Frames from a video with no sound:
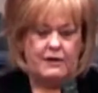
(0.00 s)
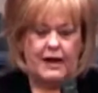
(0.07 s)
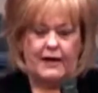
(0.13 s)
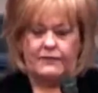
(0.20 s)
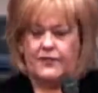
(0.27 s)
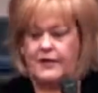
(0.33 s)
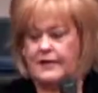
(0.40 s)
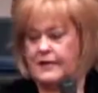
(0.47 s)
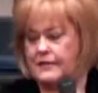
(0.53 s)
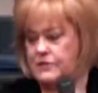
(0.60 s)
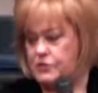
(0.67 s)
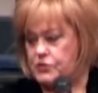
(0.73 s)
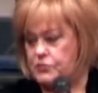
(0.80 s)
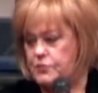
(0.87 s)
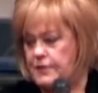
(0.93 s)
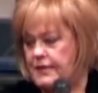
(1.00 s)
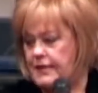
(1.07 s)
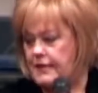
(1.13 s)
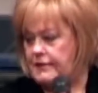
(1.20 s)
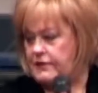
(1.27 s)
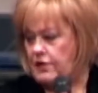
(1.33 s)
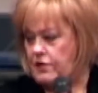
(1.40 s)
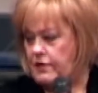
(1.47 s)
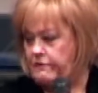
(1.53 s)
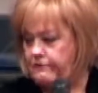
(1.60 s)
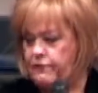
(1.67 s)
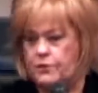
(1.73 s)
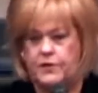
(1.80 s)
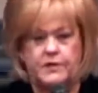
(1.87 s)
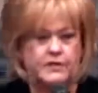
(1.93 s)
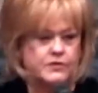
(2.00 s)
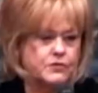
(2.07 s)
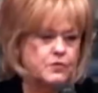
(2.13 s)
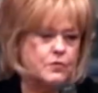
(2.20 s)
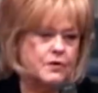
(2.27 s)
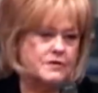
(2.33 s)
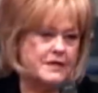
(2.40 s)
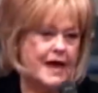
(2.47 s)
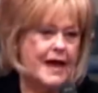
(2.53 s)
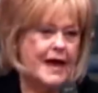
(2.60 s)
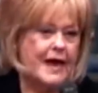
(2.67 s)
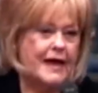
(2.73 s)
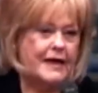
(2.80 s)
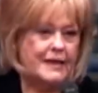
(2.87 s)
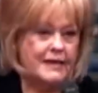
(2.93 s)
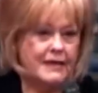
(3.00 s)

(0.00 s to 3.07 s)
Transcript: I think it's 20, 30, 40 stories high.